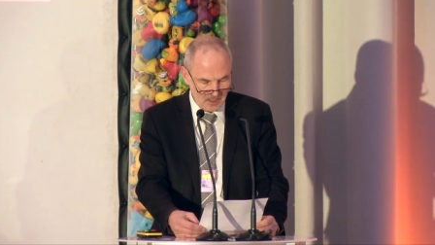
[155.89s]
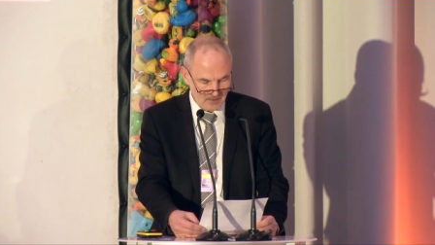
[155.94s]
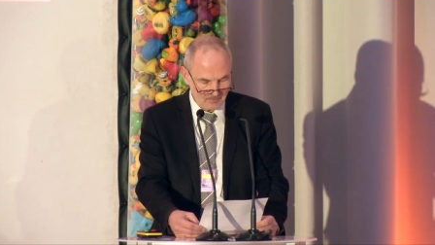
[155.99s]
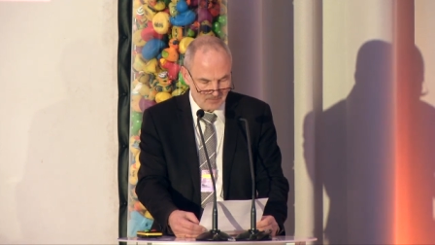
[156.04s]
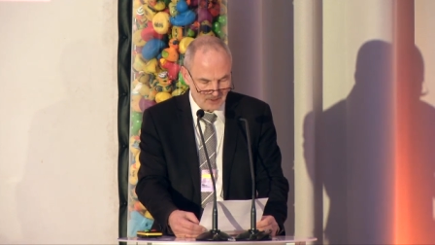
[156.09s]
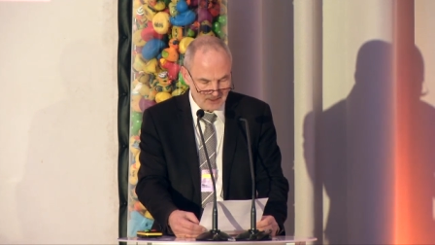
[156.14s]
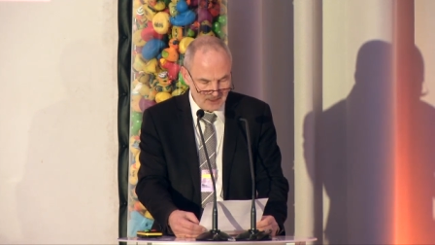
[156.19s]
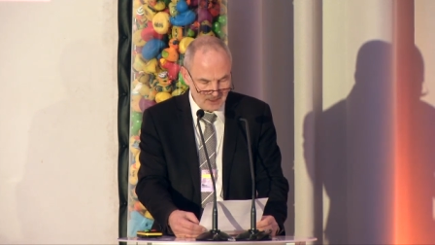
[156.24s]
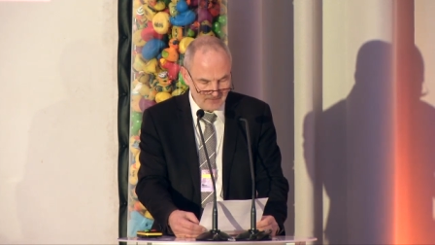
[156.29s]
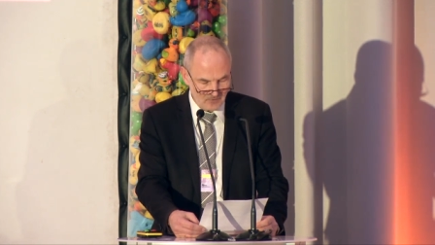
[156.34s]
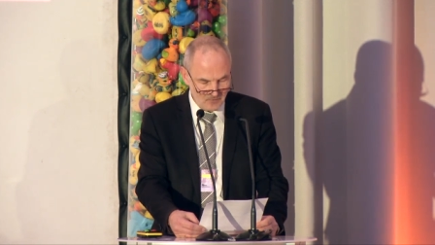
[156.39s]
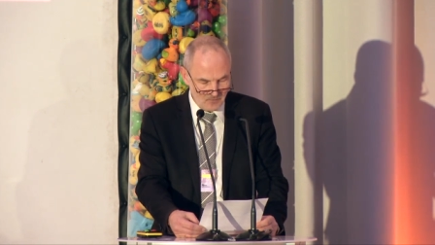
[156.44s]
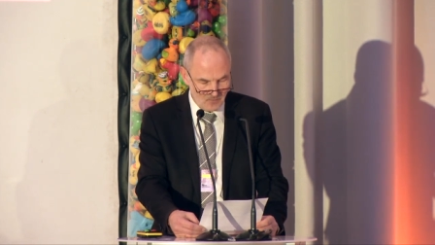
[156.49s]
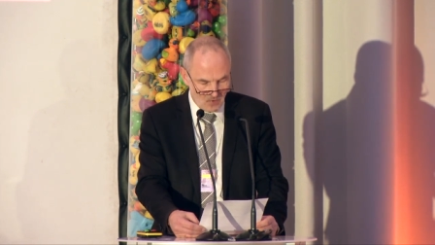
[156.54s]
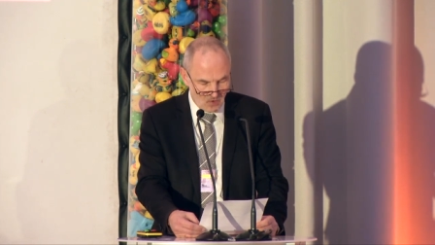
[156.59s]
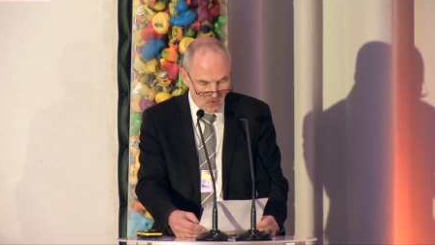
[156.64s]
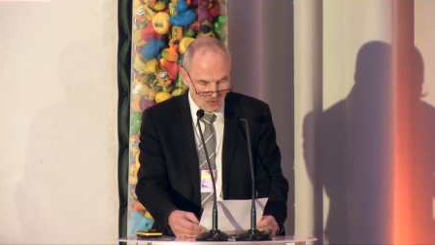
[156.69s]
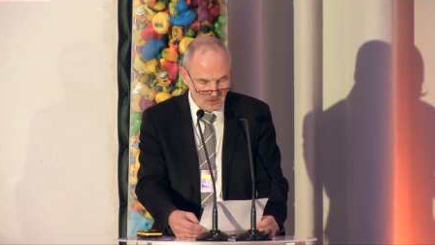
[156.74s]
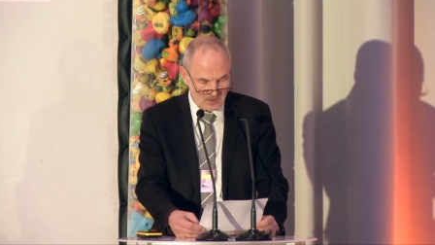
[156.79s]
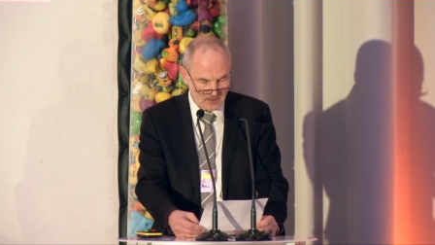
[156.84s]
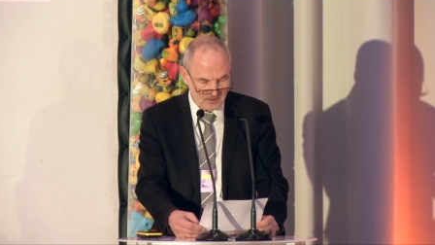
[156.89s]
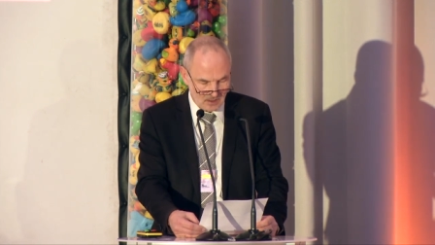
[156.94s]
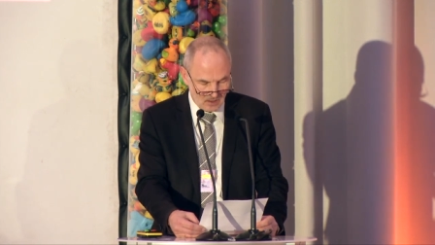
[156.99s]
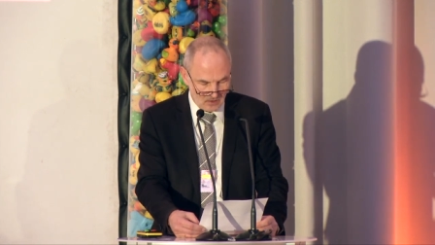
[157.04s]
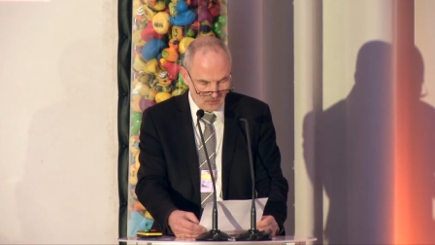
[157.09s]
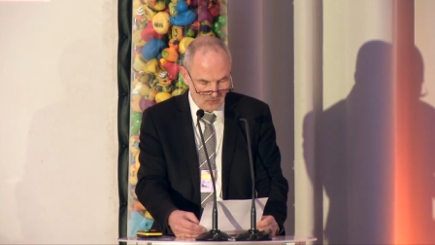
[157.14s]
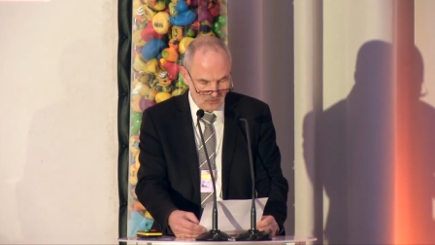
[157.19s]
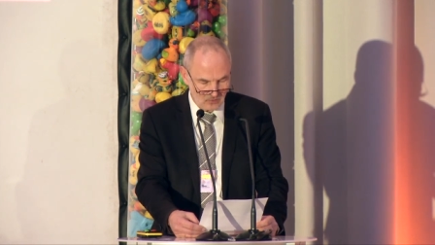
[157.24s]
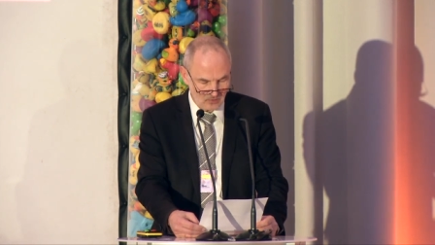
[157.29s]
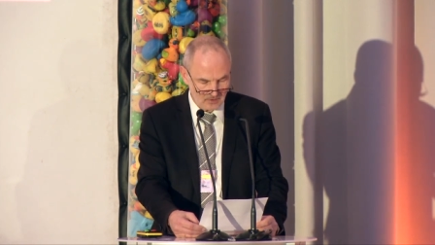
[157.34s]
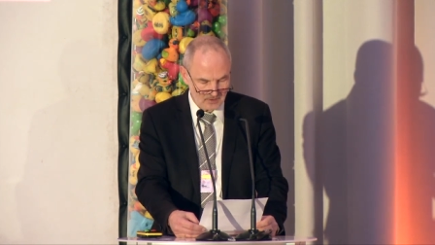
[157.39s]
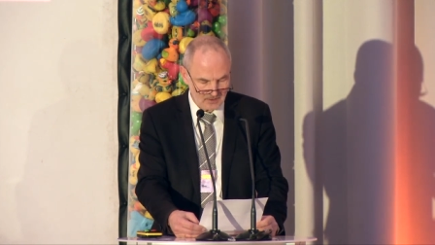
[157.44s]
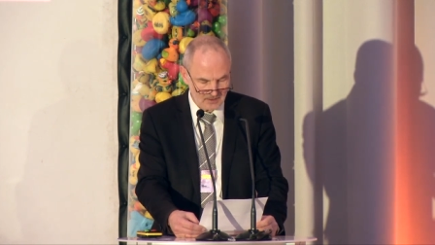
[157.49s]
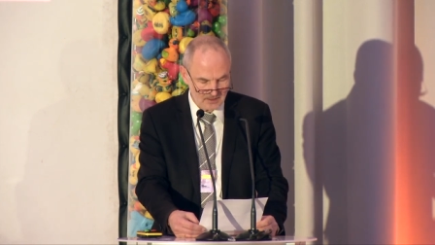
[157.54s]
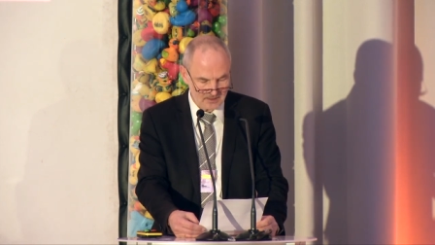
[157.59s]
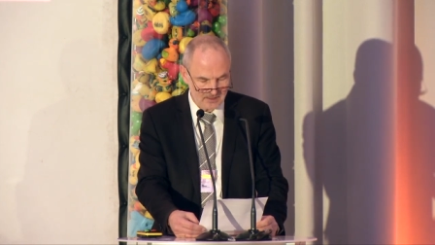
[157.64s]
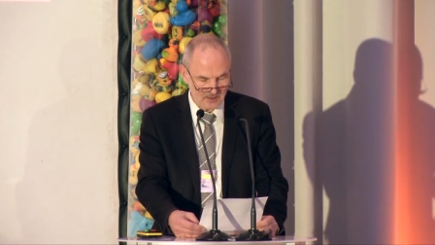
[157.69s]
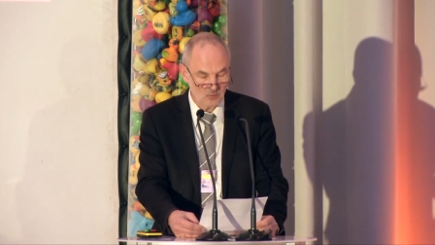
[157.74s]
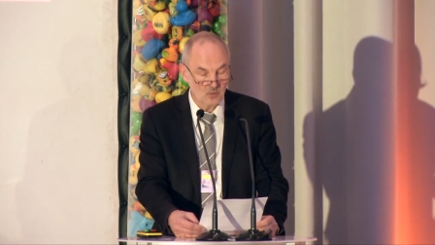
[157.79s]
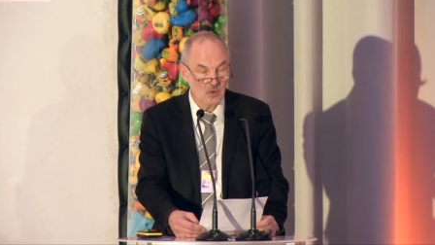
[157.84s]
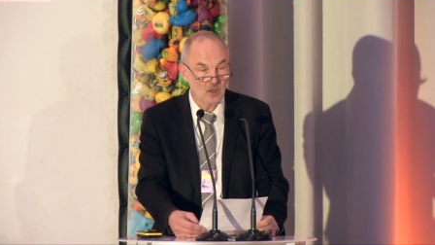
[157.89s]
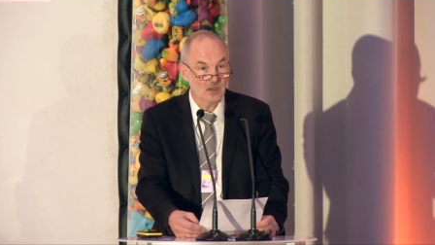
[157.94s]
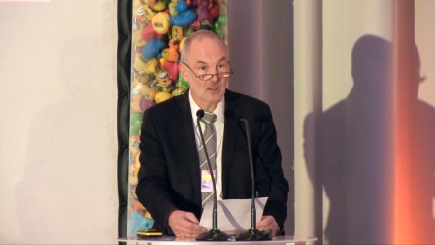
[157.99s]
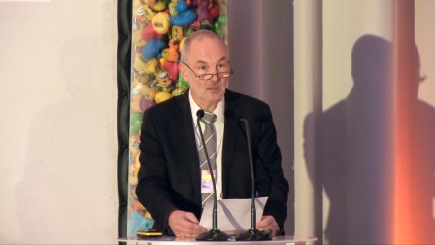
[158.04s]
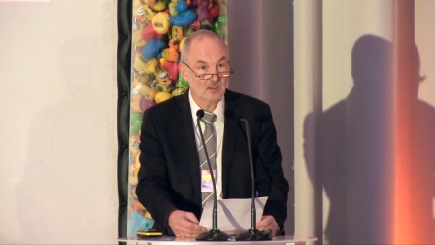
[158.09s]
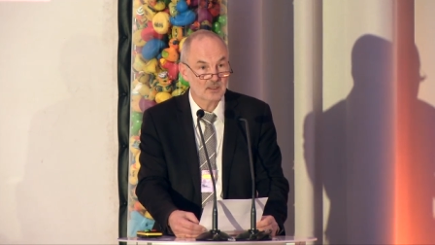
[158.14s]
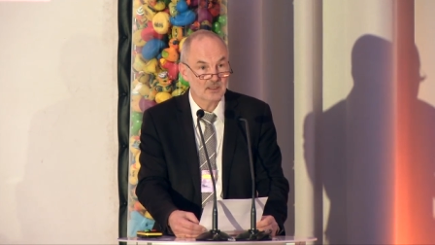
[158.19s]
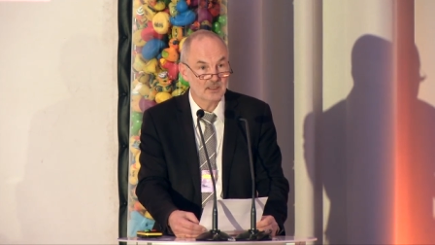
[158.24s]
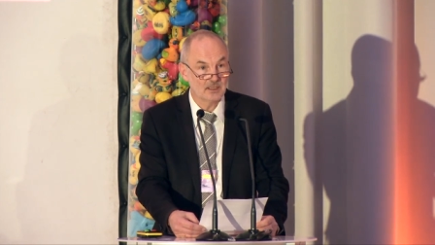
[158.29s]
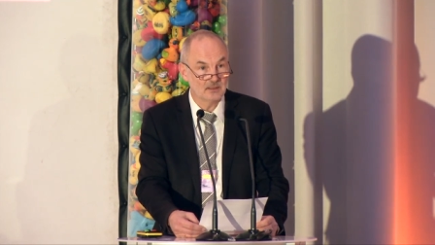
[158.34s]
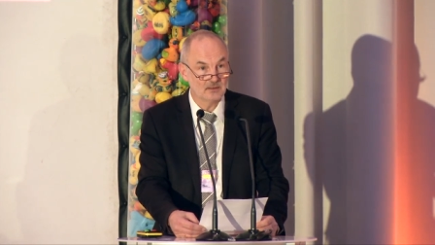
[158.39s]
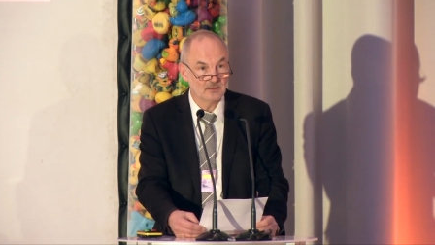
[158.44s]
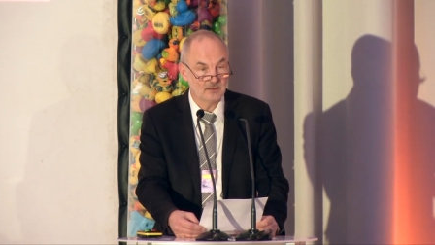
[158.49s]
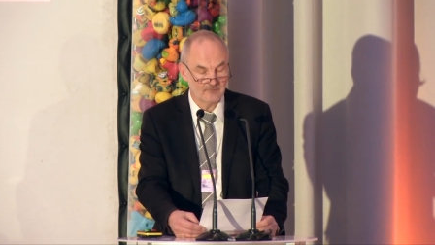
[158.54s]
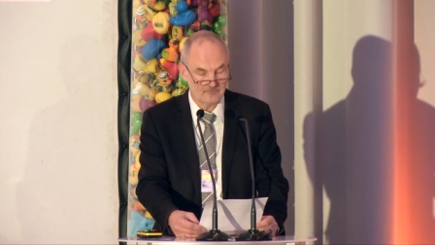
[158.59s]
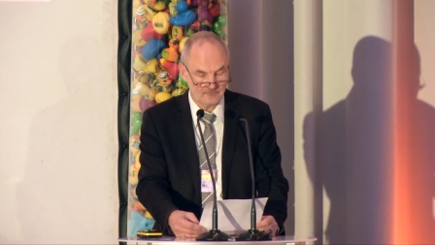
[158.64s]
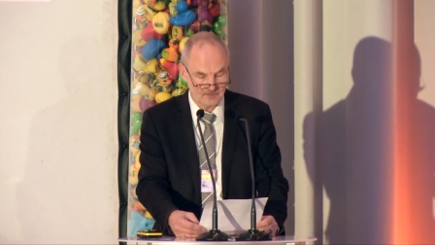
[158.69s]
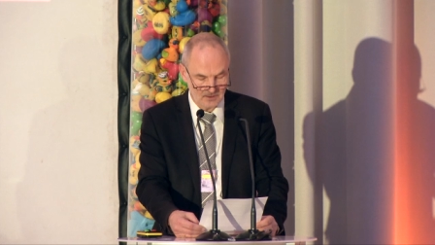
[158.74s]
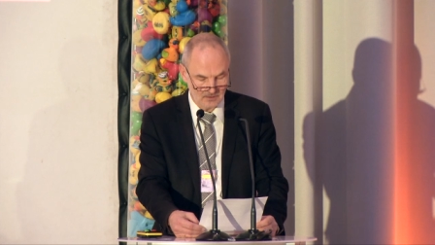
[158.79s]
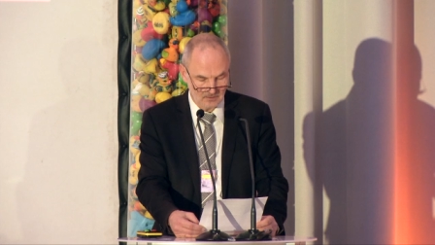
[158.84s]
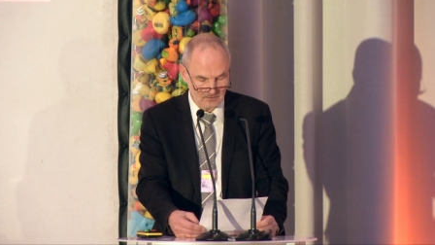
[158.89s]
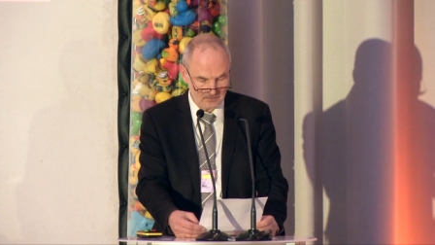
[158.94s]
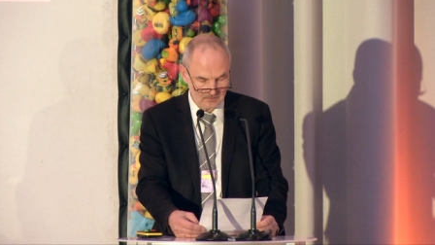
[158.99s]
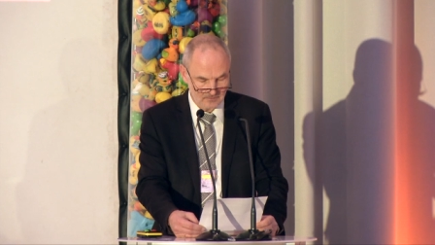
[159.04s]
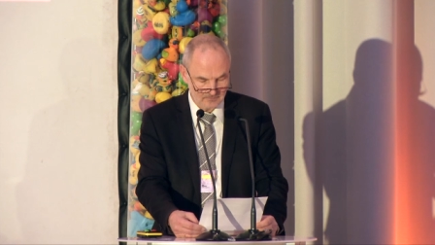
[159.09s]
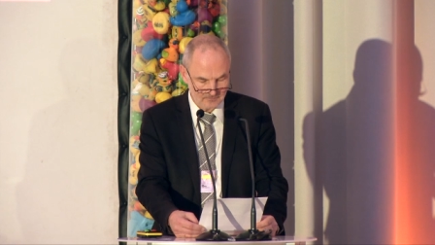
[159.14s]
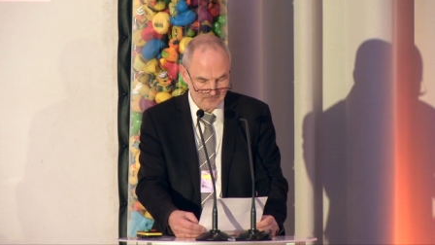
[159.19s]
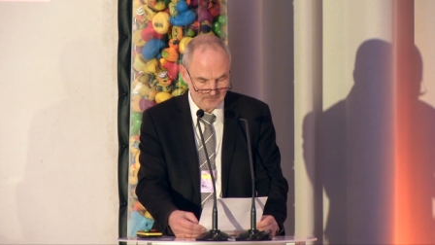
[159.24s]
but even more so is the work in the field.